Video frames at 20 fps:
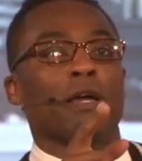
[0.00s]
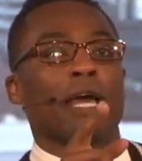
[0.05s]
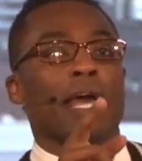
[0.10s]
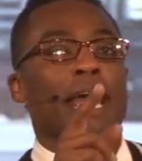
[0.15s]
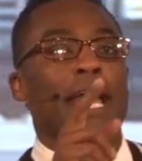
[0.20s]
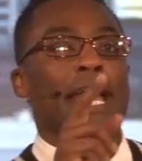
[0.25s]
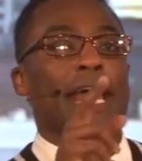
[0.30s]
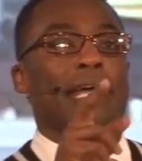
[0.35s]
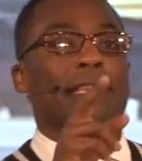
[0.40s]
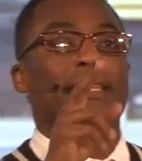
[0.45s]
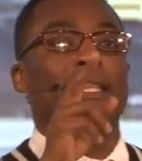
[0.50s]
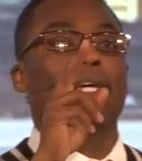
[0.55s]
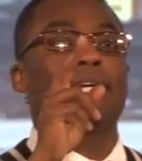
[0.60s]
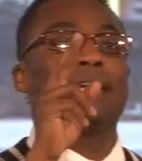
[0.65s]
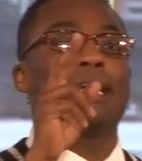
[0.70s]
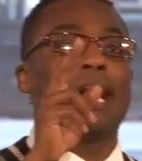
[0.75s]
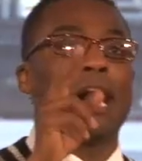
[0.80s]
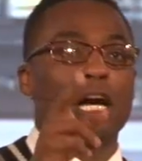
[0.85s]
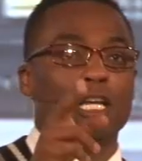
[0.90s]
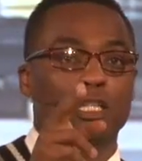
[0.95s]
had the
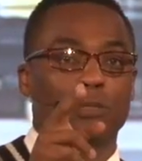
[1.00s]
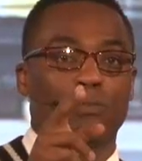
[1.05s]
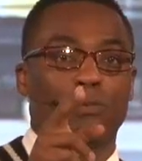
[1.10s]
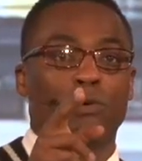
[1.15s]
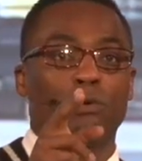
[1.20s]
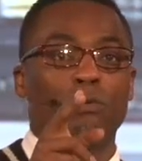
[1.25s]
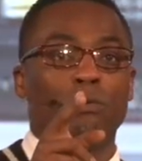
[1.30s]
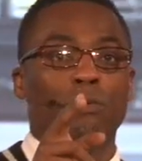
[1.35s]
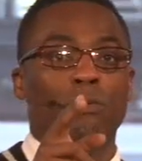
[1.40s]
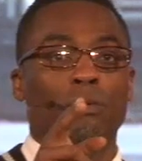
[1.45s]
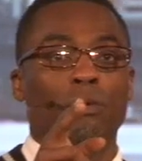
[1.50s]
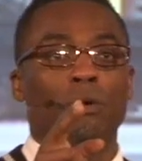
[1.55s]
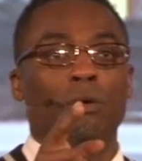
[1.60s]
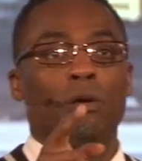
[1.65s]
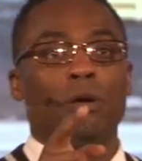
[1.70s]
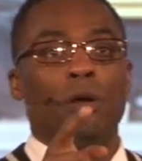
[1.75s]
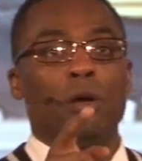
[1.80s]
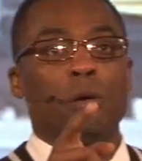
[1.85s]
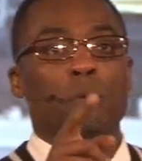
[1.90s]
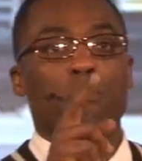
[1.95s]
gospel
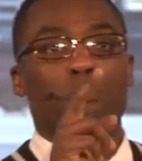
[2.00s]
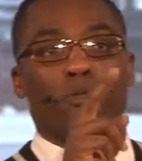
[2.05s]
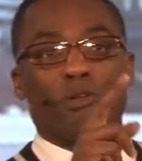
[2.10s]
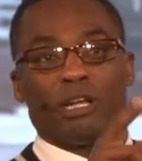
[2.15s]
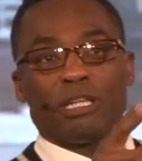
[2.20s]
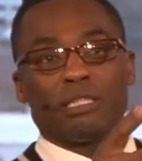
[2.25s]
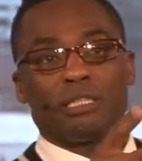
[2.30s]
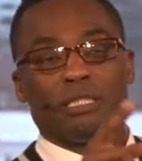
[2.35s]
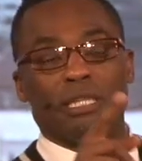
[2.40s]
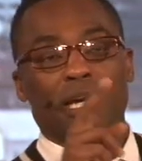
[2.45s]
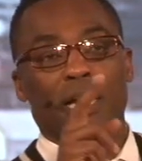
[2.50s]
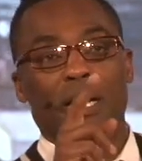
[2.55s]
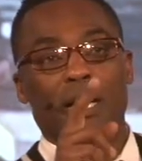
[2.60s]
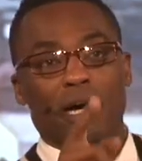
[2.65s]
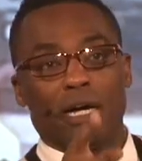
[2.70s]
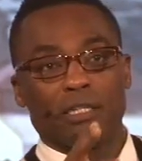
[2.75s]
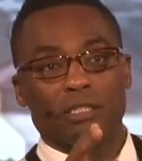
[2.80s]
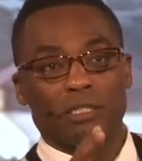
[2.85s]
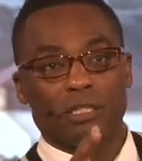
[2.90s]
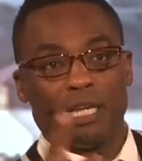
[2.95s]
preached to
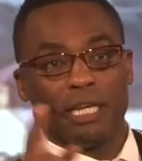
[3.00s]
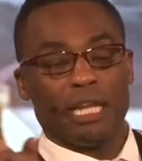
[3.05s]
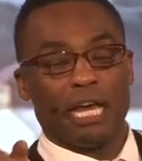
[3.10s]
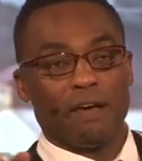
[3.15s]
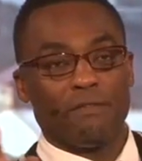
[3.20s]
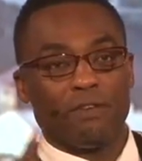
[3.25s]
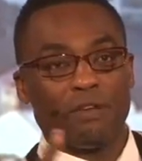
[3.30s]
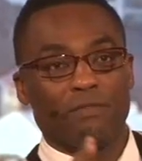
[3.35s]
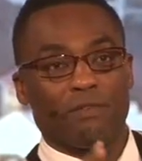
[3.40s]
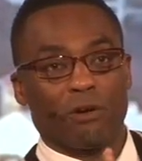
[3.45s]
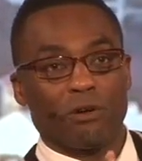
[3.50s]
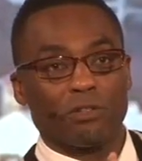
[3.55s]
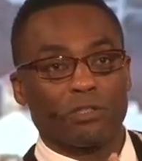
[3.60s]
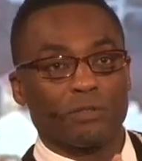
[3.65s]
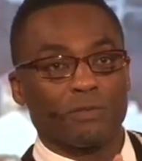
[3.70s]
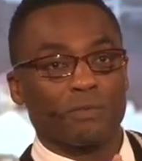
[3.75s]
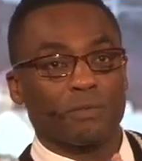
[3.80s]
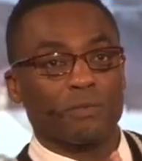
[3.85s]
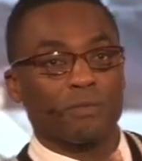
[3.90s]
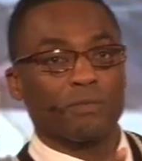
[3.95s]
us, NIV version,
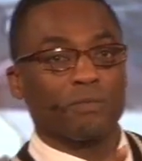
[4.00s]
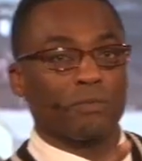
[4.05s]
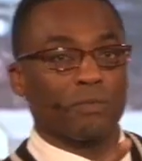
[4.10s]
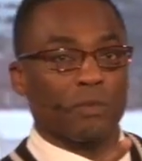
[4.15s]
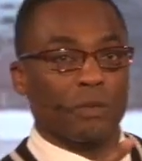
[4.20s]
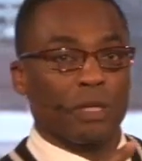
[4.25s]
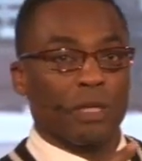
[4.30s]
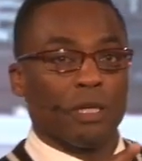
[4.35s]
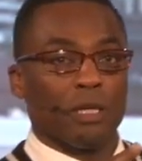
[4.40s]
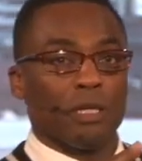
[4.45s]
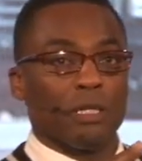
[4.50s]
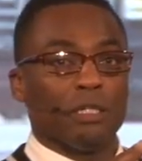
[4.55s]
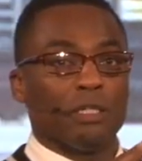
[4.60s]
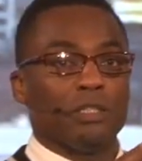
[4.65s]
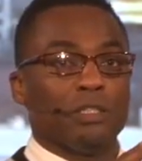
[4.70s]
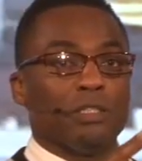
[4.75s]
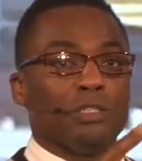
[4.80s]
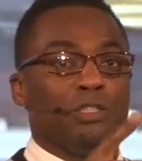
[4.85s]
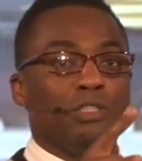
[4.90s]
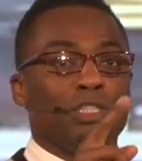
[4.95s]

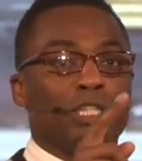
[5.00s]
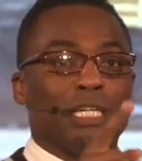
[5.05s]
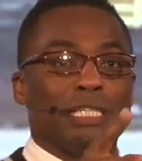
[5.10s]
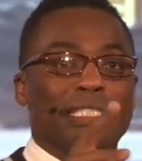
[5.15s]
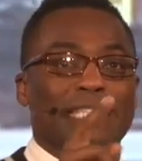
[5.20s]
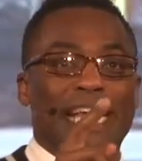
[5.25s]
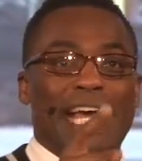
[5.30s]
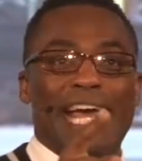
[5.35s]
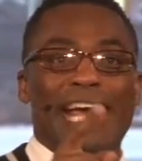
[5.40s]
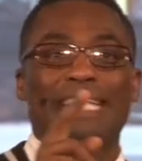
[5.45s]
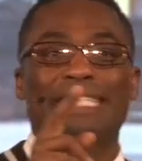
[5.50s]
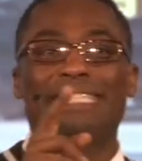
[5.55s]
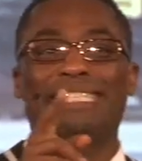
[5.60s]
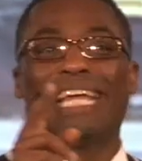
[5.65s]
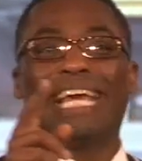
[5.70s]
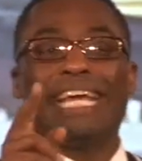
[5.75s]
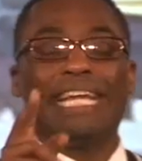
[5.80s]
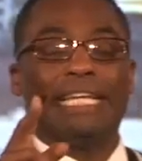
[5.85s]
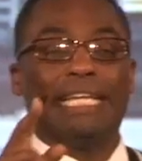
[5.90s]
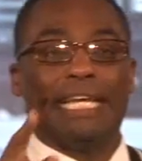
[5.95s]
just as
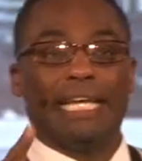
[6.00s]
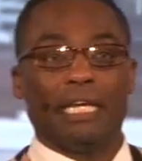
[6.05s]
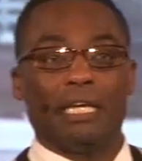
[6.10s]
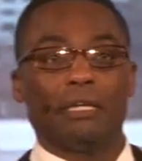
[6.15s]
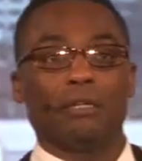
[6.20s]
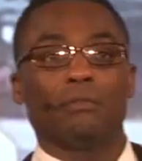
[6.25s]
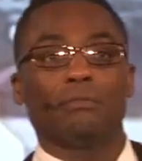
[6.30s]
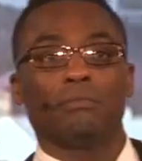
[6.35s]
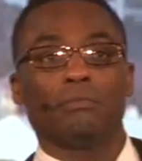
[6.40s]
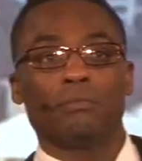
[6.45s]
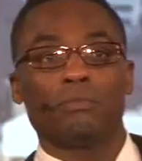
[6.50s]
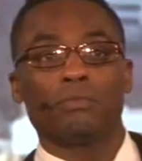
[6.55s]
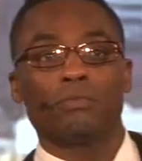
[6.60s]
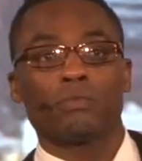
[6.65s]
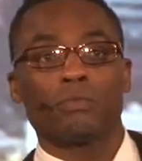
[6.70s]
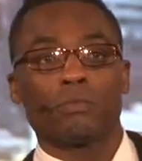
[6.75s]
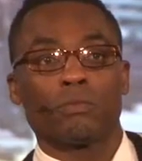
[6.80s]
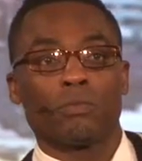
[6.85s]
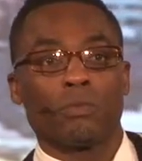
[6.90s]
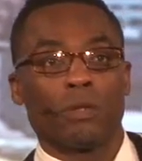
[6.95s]
they did.
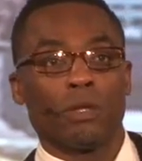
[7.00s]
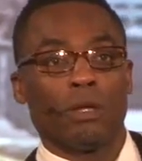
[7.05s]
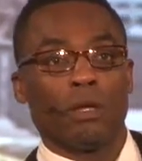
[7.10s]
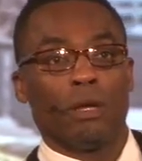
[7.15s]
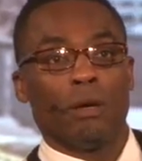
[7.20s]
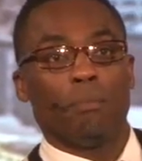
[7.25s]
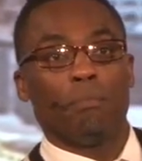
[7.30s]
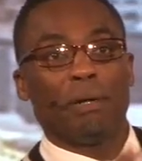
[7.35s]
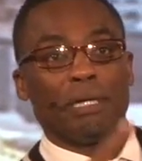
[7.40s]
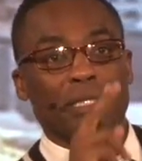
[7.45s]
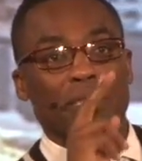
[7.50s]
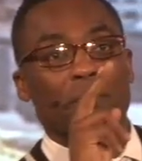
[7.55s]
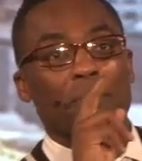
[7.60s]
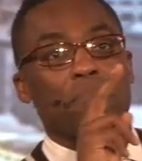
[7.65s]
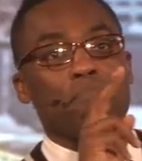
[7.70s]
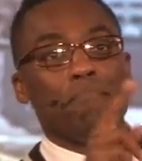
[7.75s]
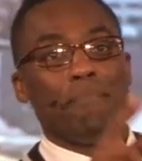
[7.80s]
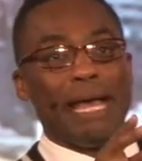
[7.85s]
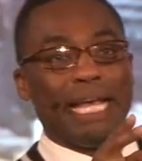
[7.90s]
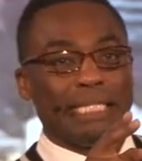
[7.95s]
But the
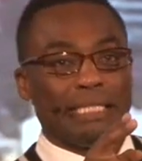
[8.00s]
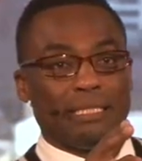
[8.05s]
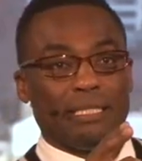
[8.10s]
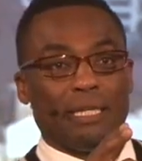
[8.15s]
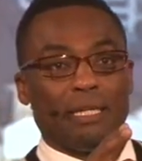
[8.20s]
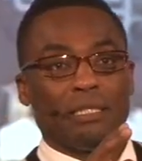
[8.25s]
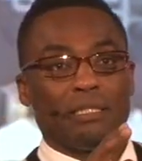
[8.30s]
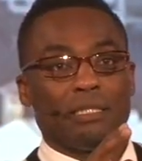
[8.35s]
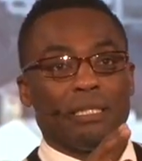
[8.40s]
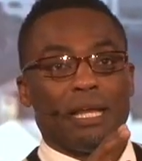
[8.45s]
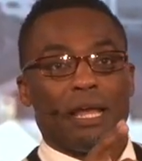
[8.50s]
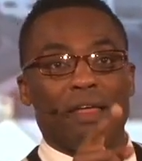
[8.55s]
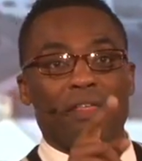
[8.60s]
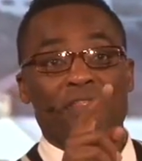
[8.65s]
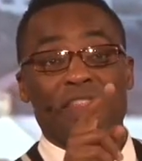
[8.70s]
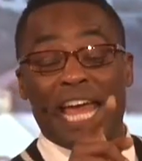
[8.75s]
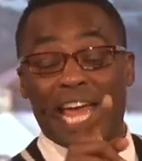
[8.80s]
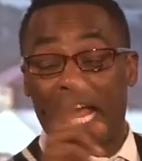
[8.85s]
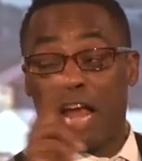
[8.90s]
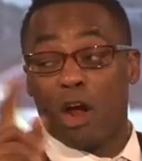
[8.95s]
message
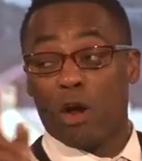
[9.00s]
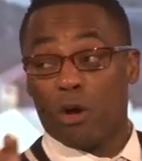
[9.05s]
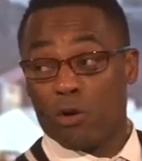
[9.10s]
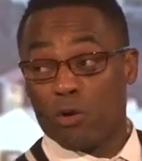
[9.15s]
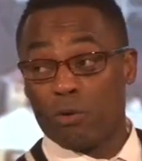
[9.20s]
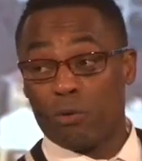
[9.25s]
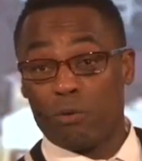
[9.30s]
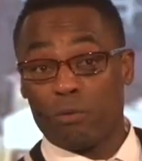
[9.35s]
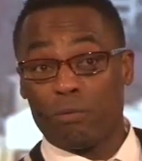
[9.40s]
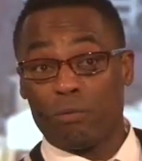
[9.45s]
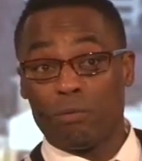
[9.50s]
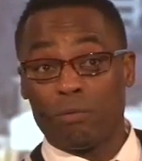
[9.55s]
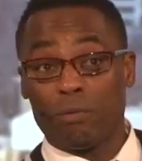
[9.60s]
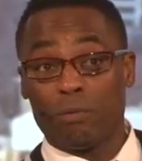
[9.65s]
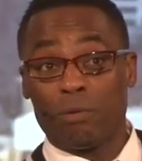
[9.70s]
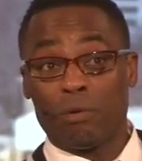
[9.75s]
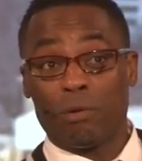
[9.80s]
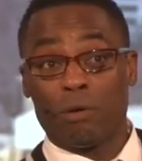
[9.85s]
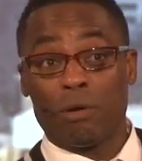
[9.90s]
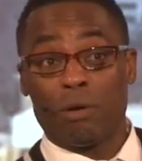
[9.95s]
they heard
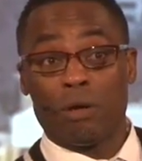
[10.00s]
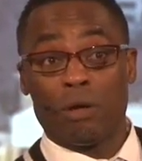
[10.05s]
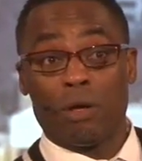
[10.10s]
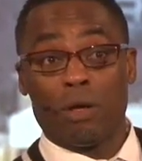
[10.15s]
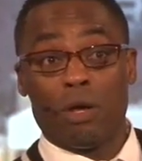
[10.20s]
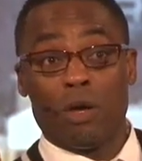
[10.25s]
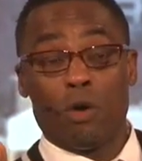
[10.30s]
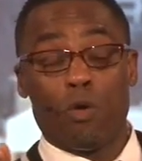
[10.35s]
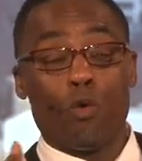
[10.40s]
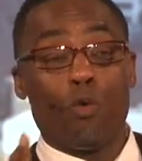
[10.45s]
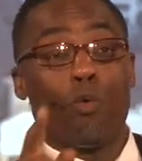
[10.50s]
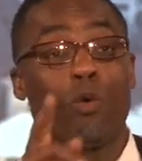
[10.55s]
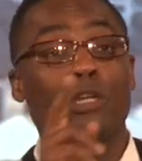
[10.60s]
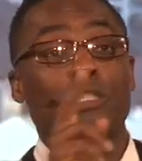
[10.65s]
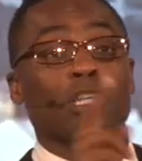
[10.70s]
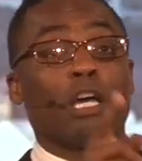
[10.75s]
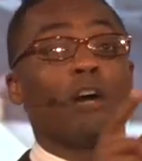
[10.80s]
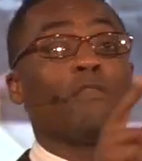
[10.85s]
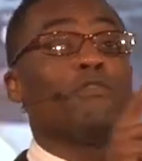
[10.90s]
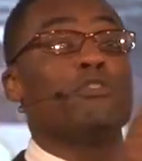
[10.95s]
was
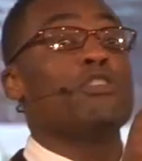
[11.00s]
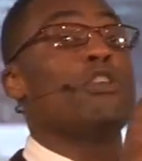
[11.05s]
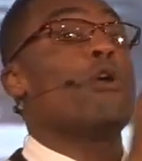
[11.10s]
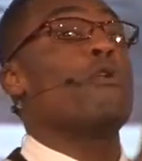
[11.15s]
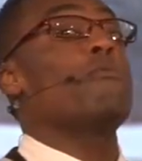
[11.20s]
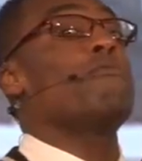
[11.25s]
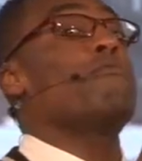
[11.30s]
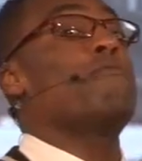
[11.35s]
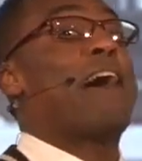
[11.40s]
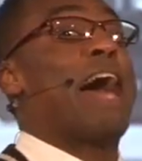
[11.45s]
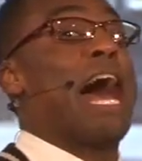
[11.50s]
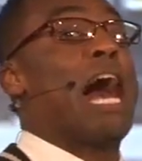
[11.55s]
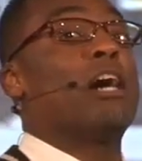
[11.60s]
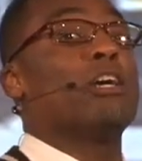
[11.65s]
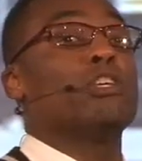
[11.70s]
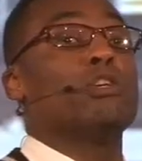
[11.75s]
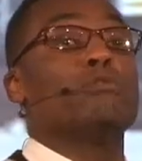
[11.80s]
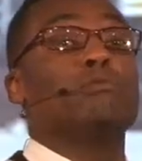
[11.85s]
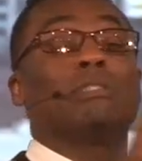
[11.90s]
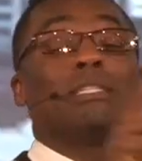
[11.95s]
of no
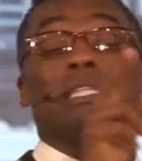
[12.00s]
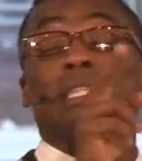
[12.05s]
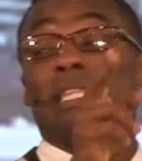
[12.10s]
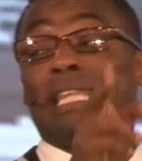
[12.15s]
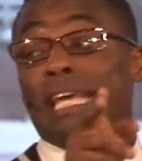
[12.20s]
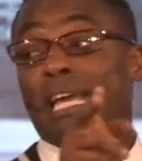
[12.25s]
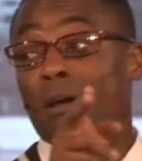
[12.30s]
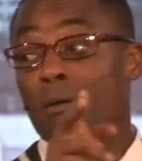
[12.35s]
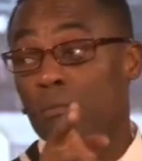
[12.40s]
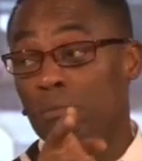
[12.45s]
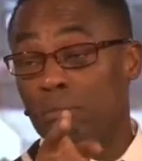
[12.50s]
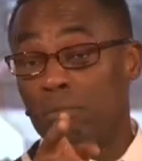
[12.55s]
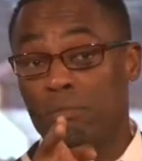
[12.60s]
value to them